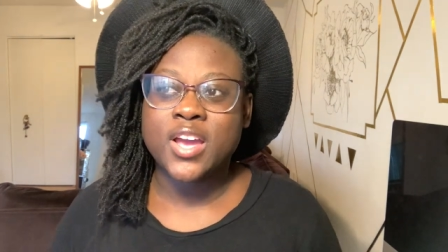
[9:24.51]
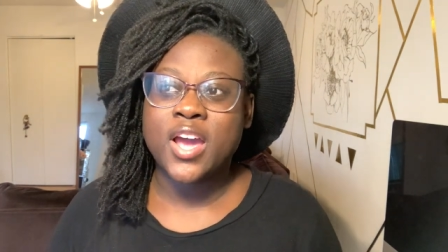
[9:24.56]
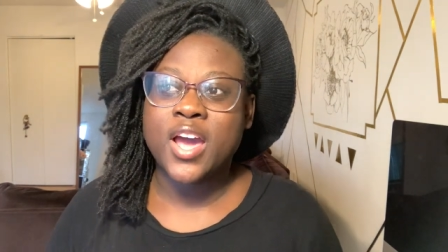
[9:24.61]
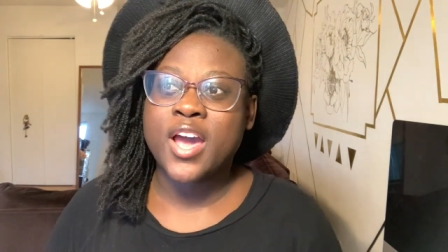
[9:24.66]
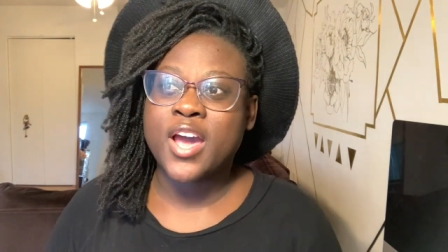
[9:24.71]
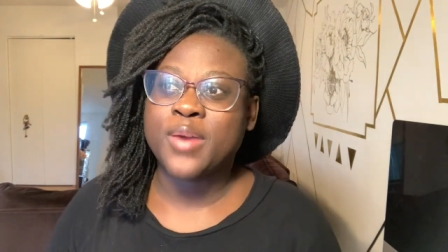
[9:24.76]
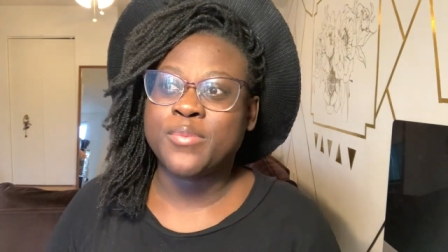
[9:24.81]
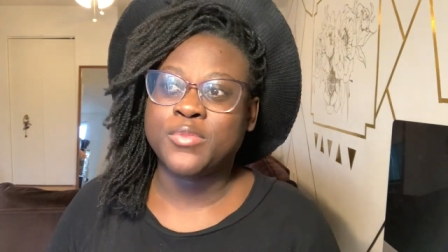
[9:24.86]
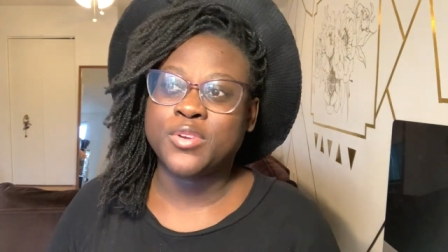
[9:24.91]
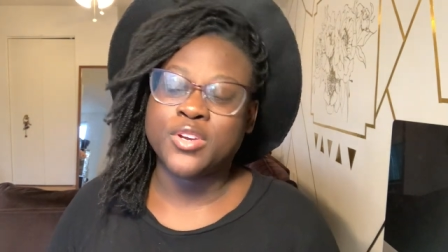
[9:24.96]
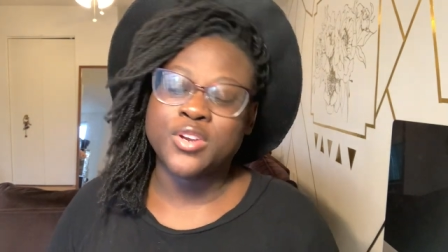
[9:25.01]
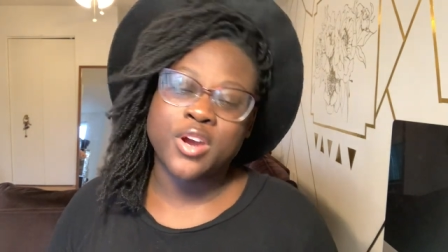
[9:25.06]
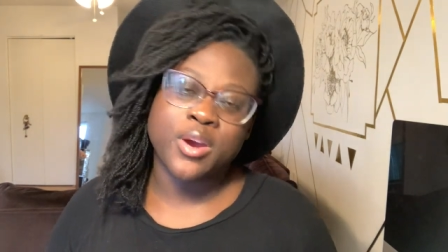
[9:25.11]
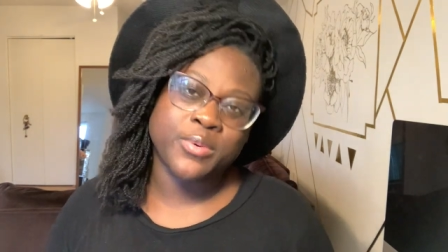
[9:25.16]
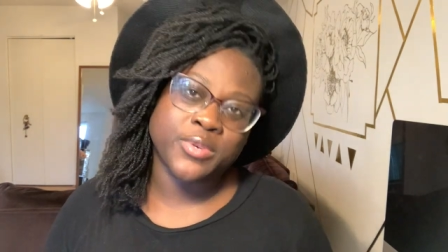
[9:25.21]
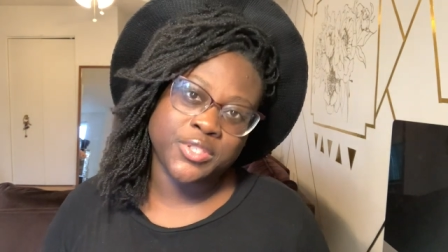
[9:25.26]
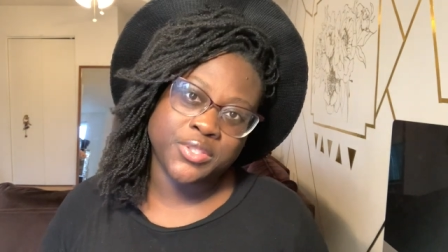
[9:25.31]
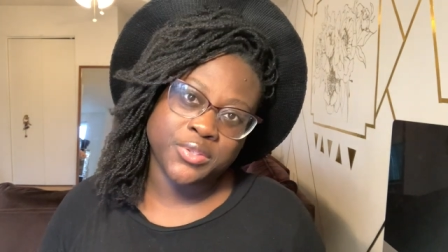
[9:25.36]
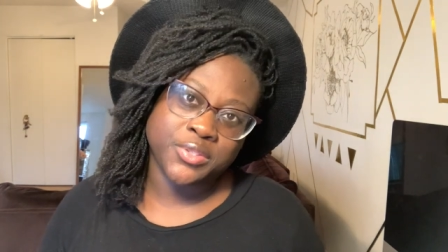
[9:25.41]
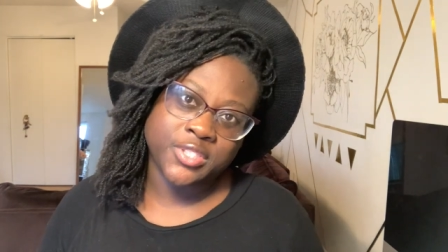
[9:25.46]
um, you can
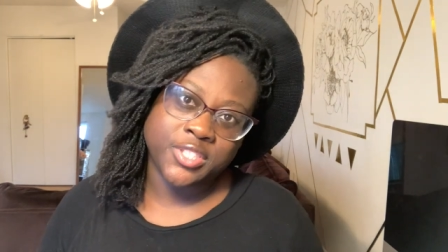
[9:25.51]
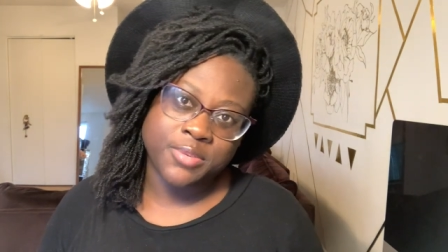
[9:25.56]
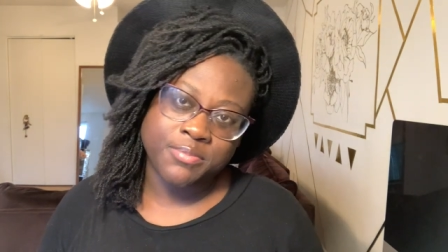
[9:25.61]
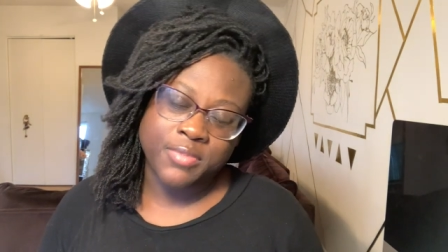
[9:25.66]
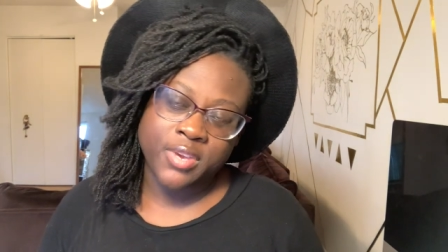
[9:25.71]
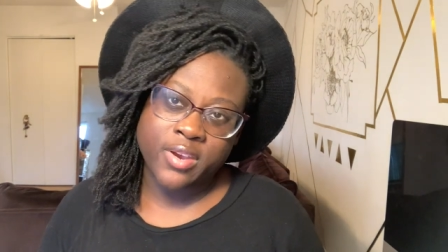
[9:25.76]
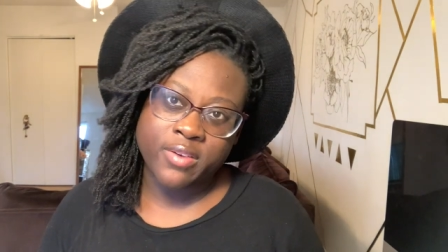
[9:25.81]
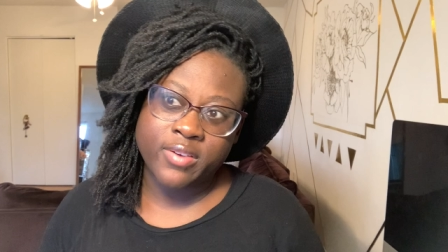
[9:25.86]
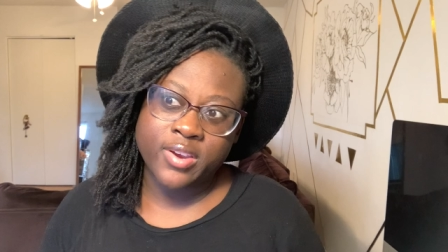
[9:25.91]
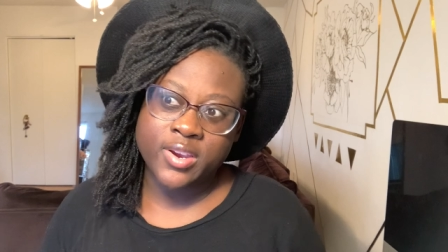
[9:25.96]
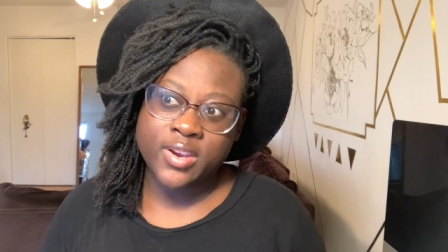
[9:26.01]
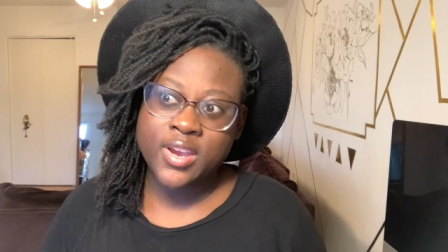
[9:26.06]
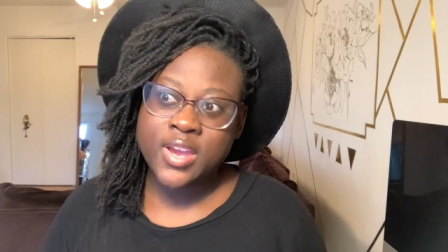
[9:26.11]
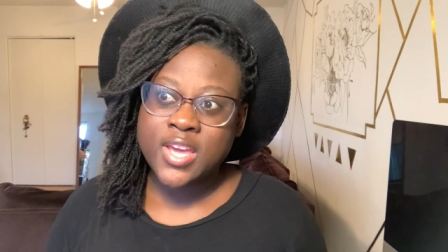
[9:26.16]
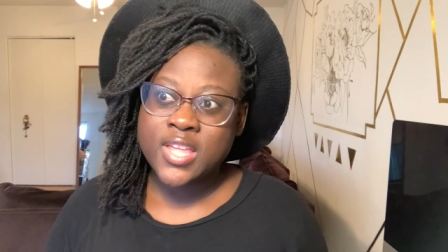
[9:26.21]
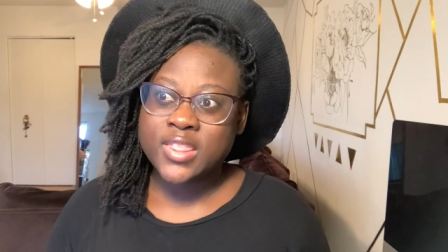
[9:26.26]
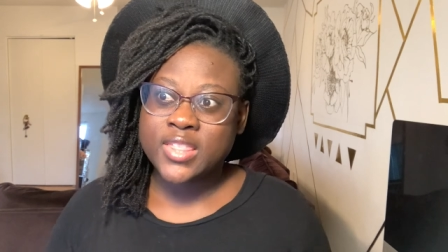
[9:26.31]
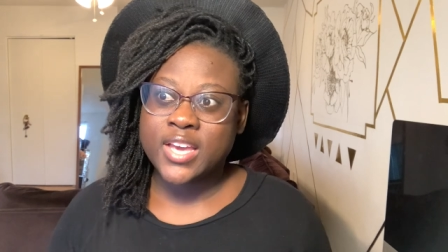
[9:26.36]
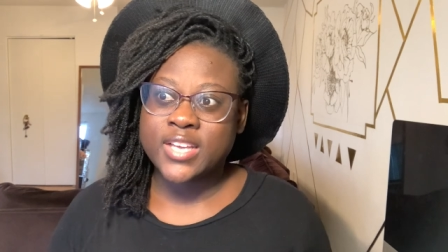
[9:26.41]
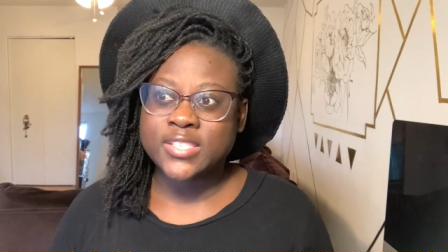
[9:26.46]
always use the mirror
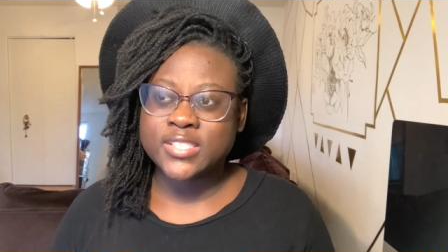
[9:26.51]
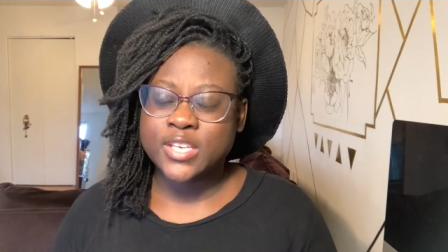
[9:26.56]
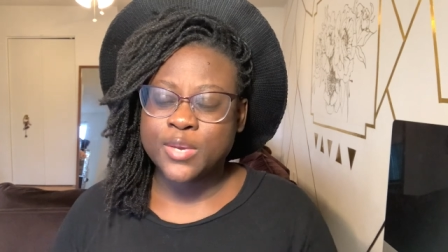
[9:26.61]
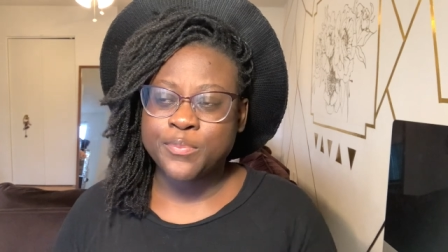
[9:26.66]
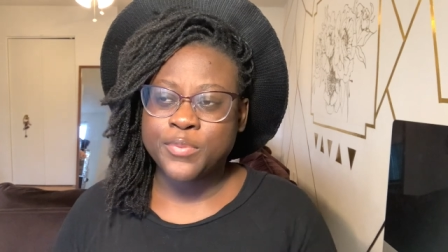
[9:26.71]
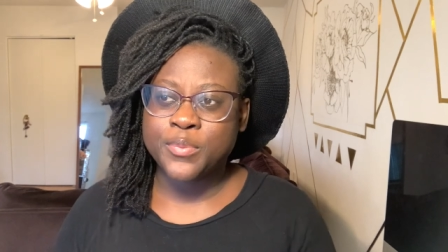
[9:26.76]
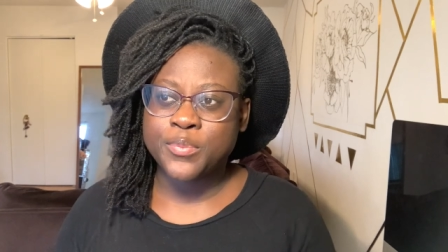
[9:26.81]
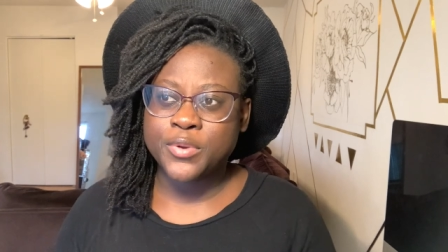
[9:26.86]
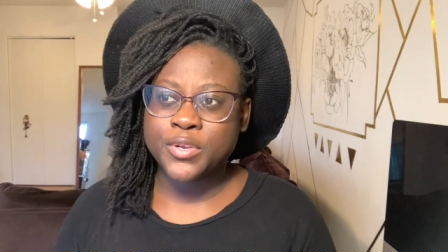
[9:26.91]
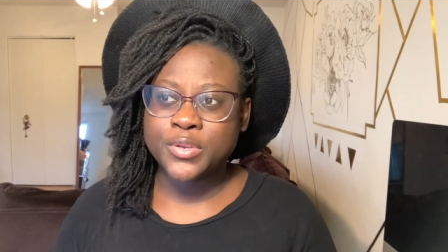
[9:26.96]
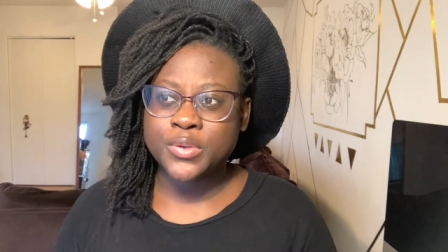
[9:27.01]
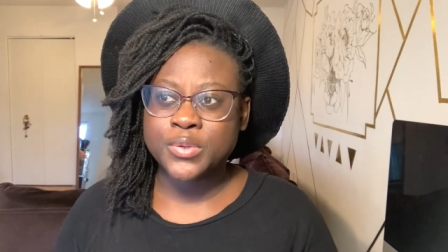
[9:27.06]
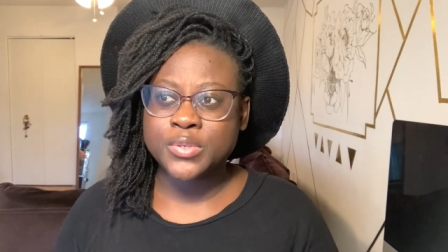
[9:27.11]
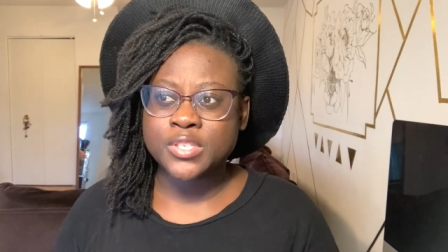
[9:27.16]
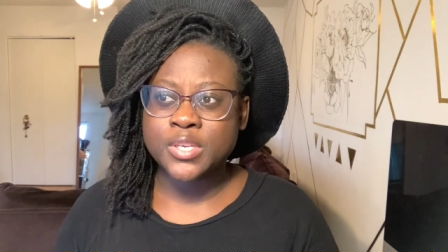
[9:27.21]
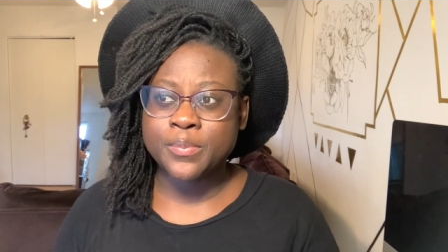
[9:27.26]
that some people use.